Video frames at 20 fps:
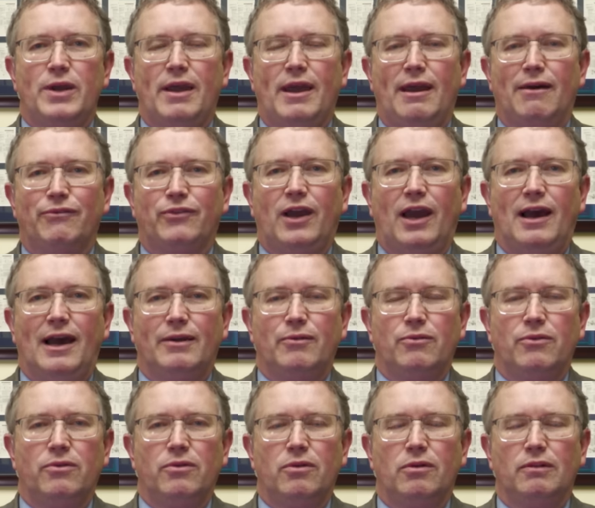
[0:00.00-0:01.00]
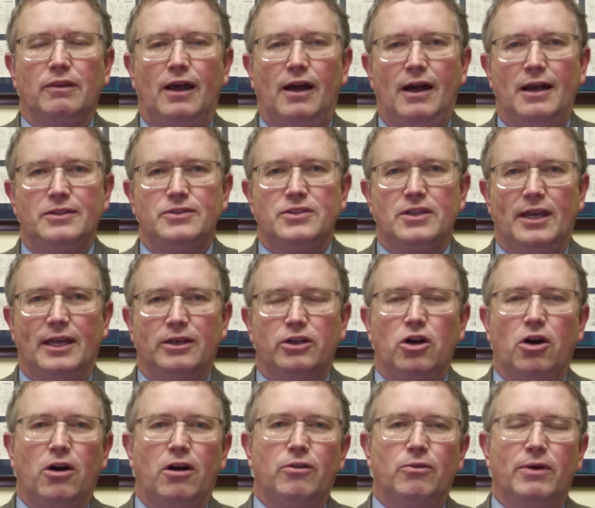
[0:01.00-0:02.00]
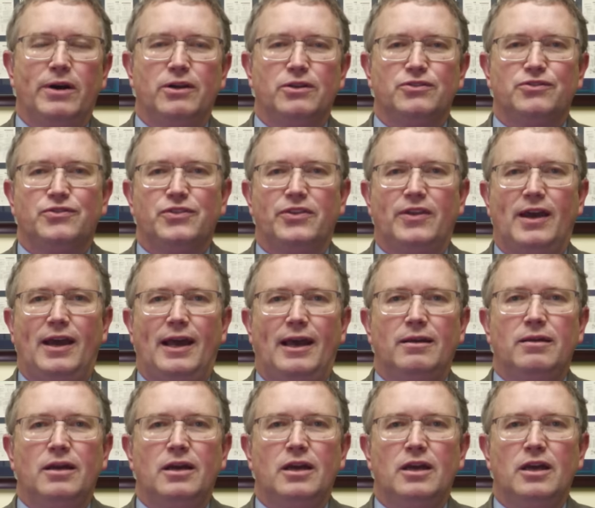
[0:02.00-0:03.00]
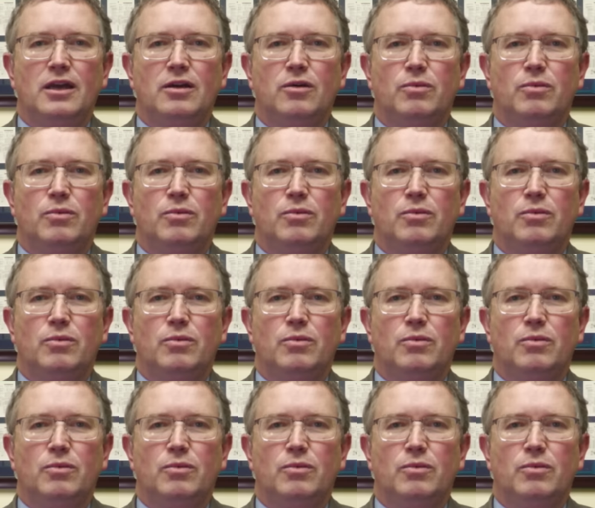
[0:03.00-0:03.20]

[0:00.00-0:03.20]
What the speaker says: we have guidelines and guardrails for that,